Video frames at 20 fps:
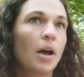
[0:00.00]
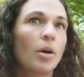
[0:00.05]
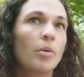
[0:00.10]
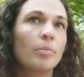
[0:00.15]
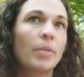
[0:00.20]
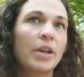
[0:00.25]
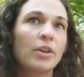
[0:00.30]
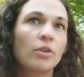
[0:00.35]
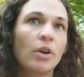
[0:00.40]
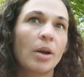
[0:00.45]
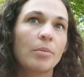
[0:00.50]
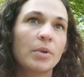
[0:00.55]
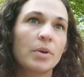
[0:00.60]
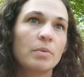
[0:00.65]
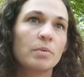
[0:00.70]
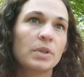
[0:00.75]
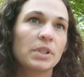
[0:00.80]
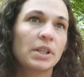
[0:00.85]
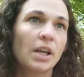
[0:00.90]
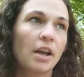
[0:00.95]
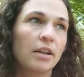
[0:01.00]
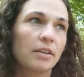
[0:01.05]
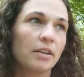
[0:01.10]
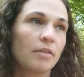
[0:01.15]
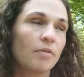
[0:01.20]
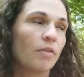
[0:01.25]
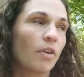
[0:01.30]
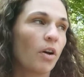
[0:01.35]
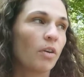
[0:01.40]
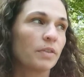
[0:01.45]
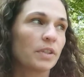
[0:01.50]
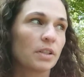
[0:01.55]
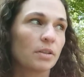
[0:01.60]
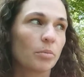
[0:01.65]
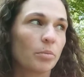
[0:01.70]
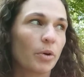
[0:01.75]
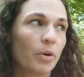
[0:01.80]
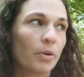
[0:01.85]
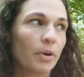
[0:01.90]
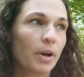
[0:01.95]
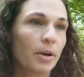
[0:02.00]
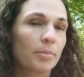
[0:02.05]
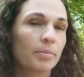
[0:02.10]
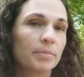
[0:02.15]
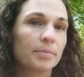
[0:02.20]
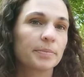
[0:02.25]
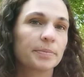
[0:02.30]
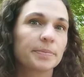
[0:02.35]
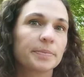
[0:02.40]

my grandma was highly involved in the program.